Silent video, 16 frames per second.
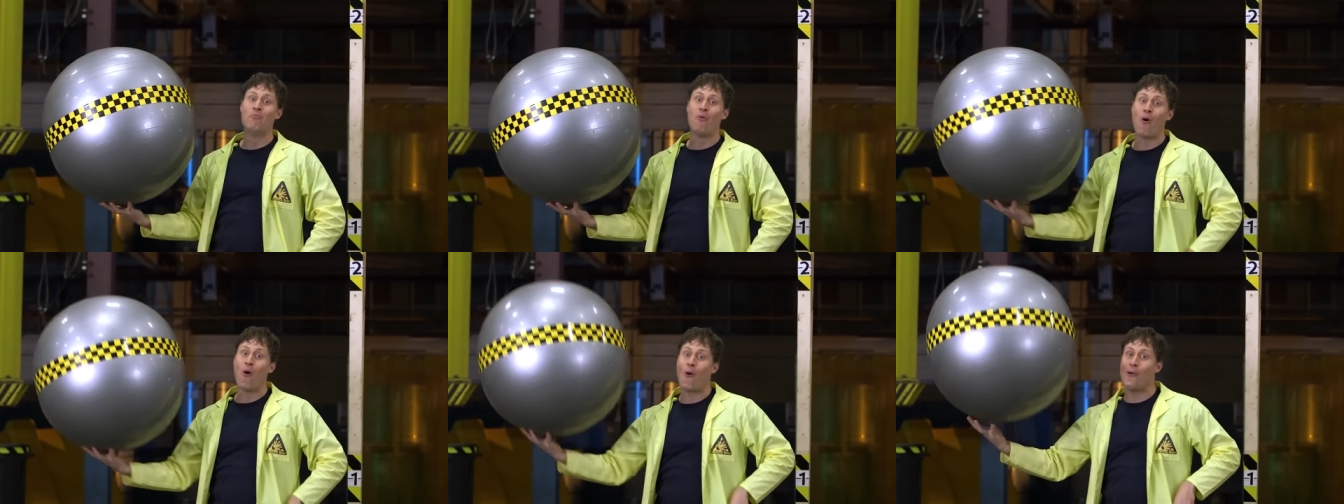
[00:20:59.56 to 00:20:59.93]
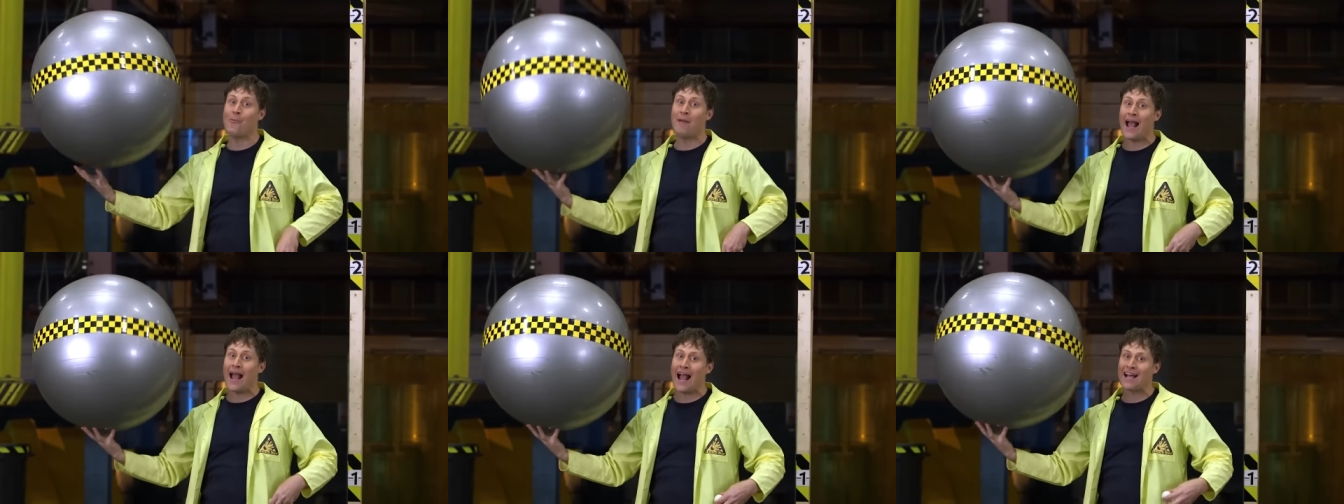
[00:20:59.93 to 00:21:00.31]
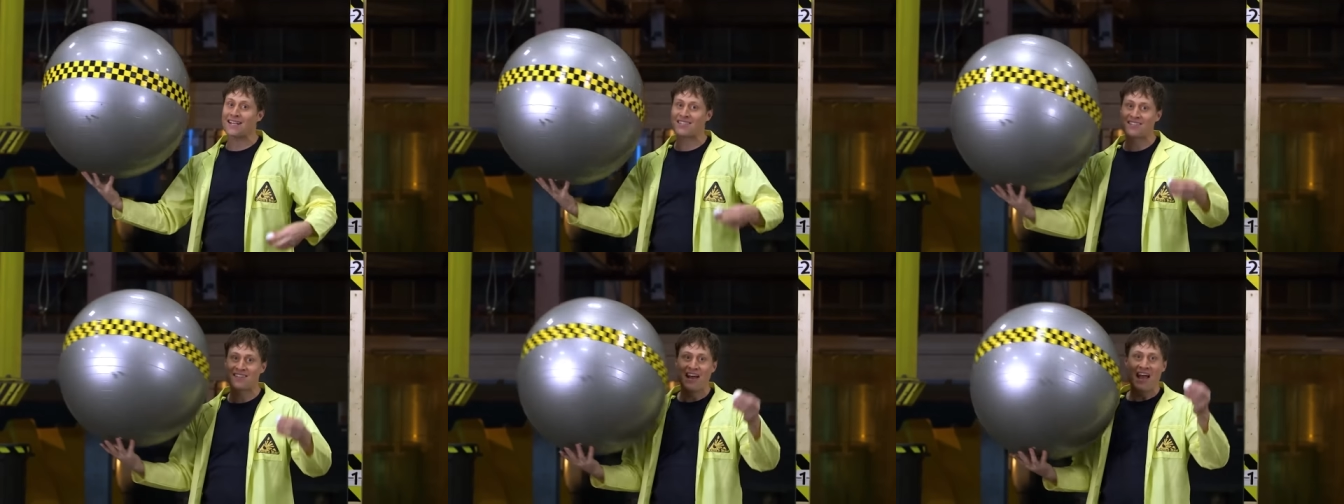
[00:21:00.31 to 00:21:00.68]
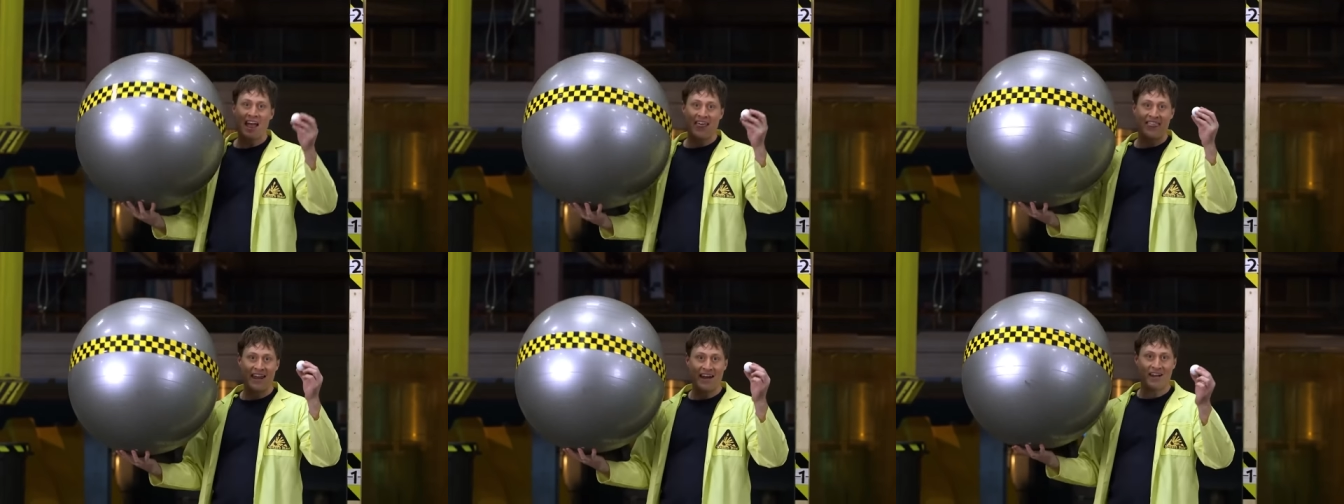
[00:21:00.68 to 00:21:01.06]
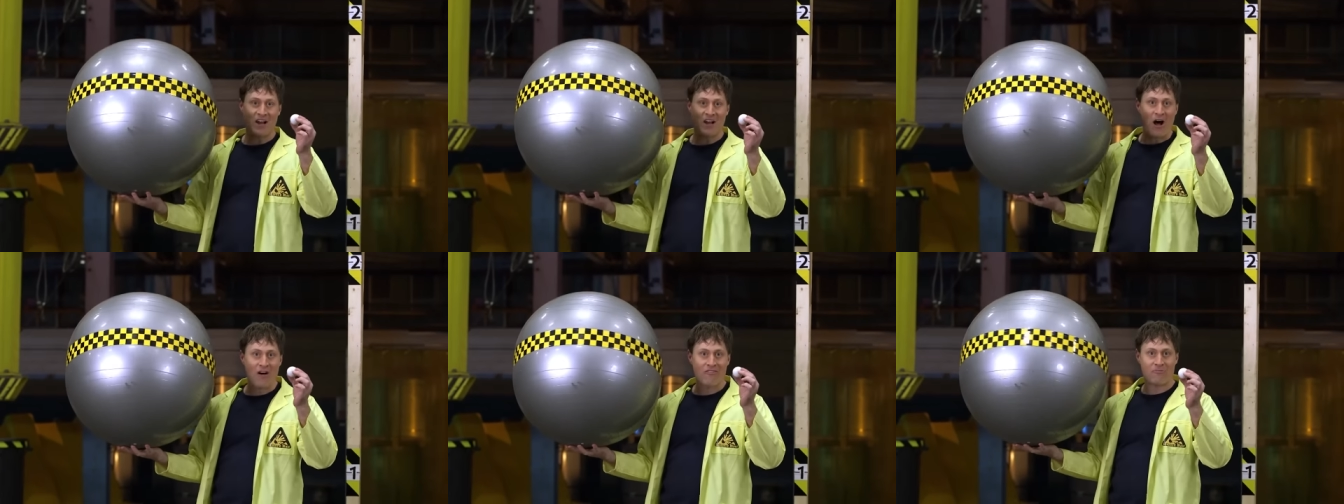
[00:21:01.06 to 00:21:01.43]
more mass than a
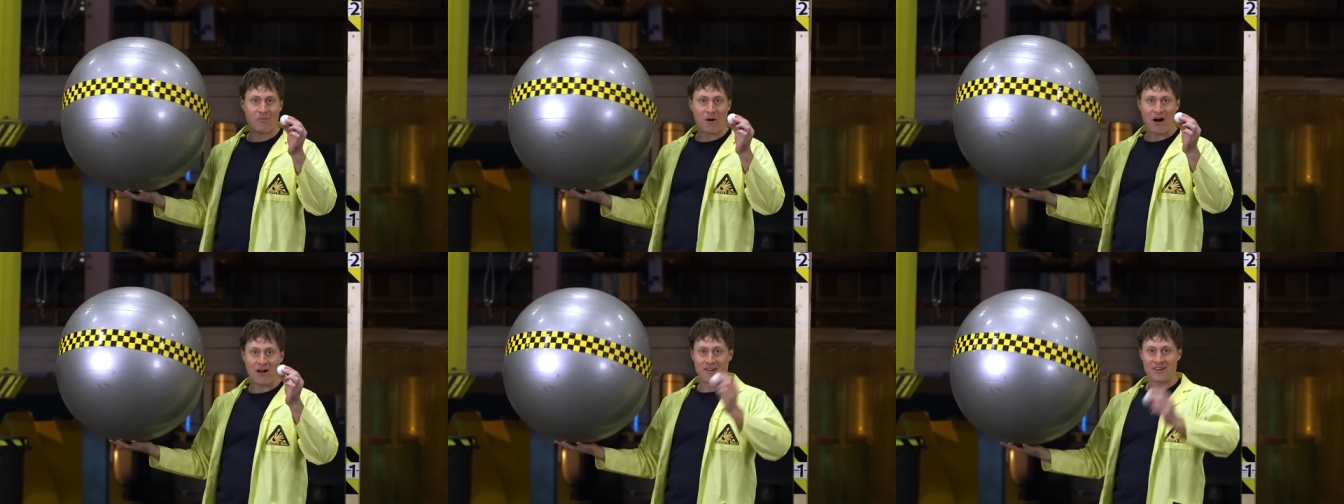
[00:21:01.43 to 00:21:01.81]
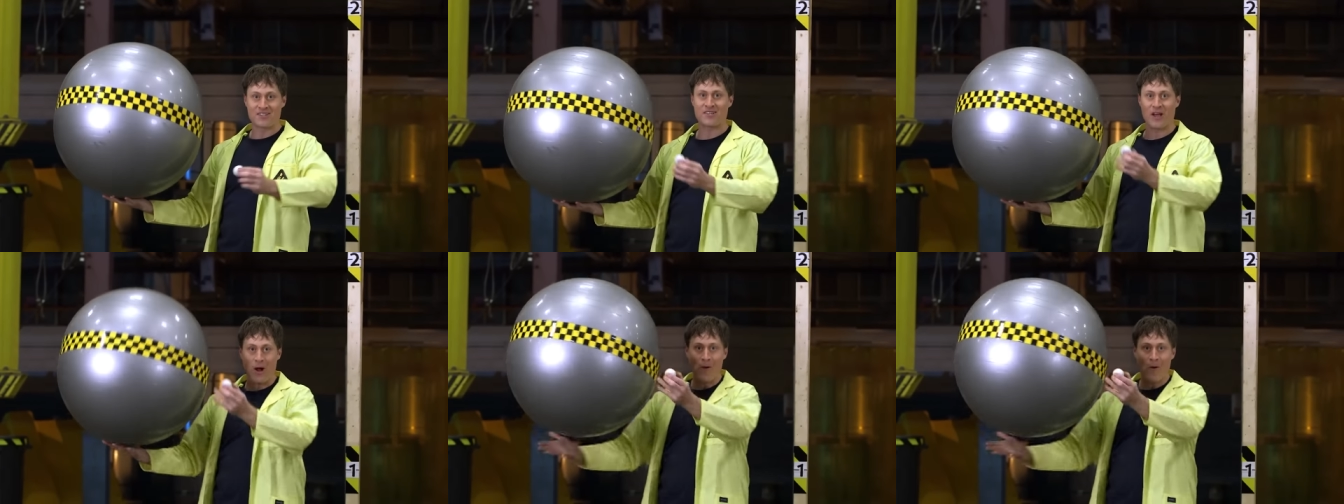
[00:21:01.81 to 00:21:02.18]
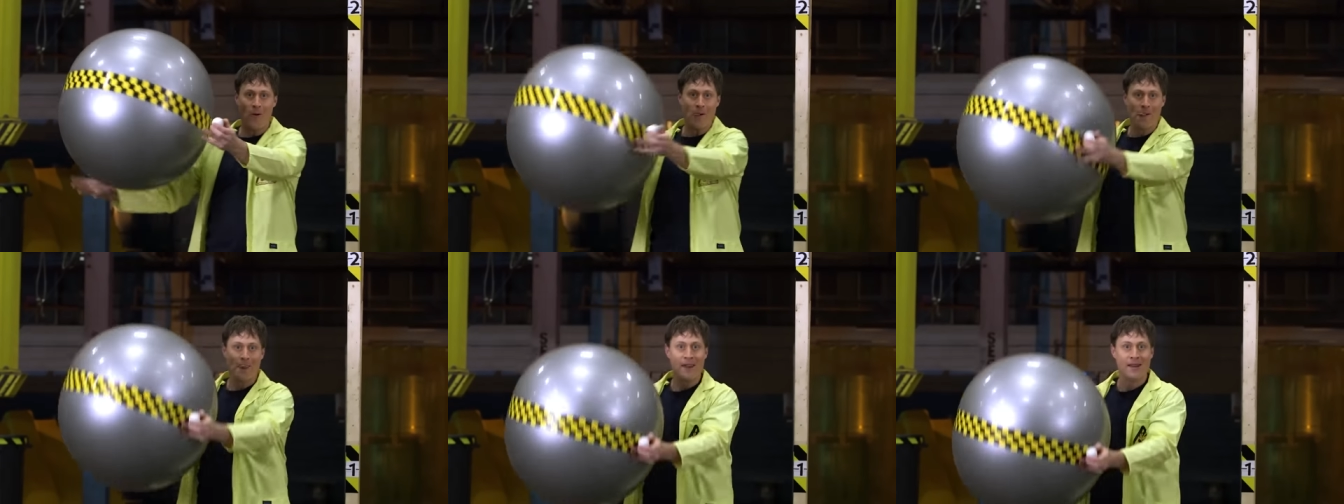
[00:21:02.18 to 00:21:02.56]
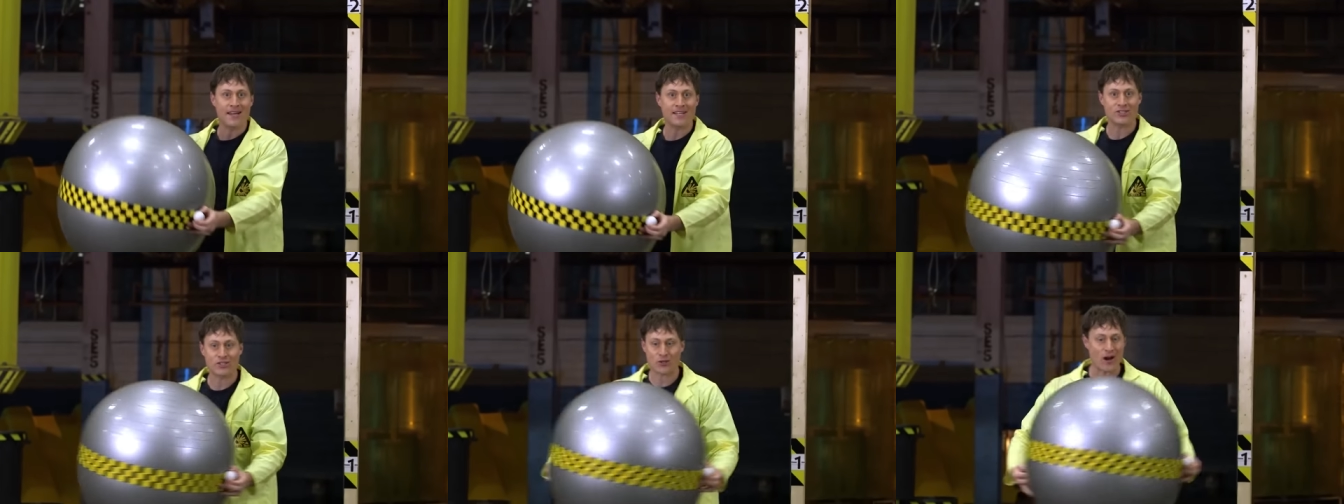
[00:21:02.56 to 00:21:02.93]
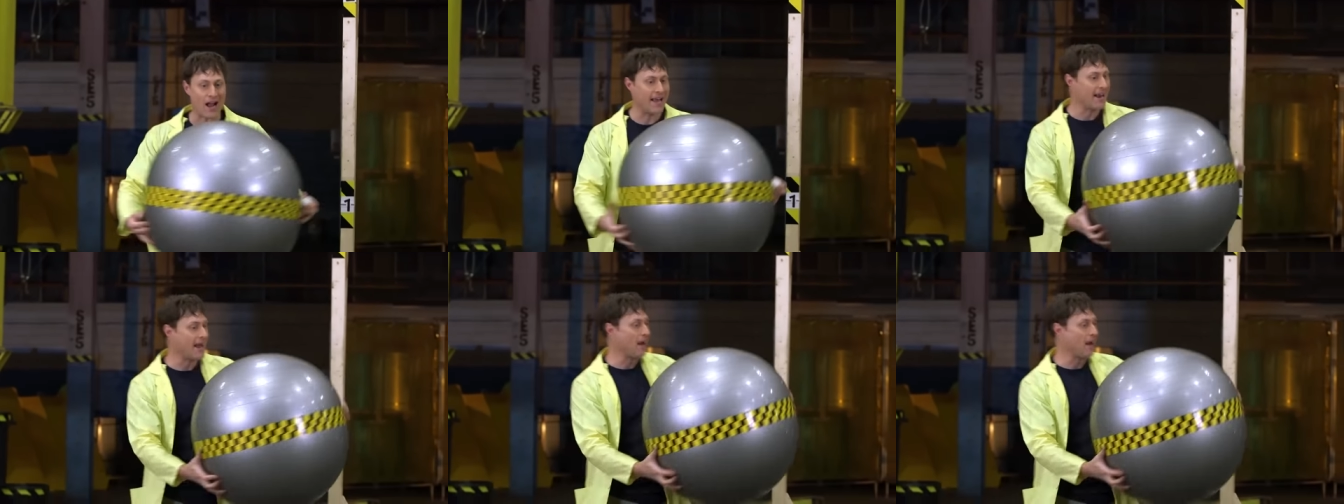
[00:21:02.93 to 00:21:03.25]
golf ball. So, let's try it